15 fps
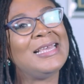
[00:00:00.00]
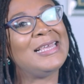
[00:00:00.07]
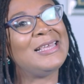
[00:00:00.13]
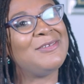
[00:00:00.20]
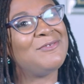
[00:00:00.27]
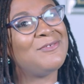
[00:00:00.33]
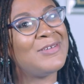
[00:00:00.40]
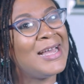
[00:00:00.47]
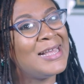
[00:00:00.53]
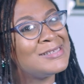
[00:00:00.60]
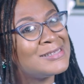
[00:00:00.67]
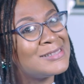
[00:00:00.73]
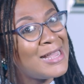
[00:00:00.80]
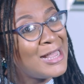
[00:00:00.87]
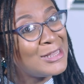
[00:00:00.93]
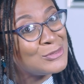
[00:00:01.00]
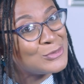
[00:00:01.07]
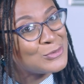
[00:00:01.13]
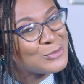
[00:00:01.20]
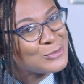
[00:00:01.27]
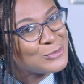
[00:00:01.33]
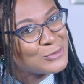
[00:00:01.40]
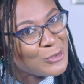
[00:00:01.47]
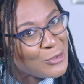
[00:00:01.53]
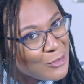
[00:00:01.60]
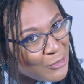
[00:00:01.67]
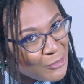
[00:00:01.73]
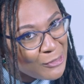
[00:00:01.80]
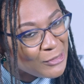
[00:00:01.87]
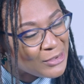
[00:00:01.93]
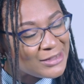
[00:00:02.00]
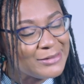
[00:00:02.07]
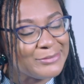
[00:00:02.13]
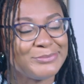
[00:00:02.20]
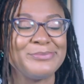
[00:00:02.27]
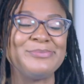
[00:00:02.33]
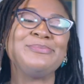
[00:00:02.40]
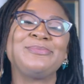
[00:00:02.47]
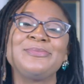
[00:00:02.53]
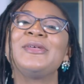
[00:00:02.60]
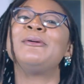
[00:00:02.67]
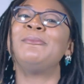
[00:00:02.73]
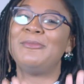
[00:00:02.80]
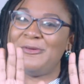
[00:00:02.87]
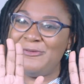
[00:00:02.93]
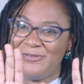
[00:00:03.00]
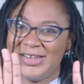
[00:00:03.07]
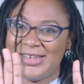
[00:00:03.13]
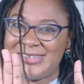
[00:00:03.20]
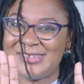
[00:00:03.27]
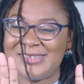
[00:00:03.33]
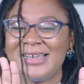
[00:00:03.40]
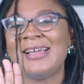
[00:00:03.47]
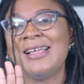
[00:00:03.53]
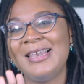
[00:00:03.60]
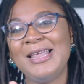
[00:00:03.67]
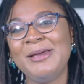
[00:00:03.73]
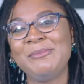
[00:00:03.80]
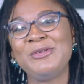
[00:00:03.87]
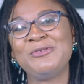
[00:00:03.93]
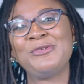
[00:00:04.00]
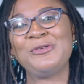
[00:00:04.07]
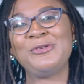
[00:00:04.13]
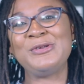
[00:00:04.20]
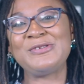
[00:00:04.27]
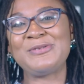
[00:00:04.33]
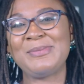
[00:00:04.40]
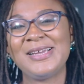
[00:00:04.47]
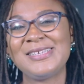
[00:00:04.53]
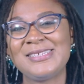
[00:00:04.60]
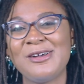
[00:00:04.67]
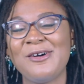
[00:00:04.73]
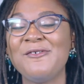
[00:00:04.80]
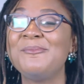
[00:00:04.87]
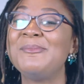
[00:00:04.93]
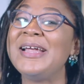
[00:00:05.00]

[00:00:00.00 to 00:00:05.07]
If I start to talk, but first, let me introduce myself.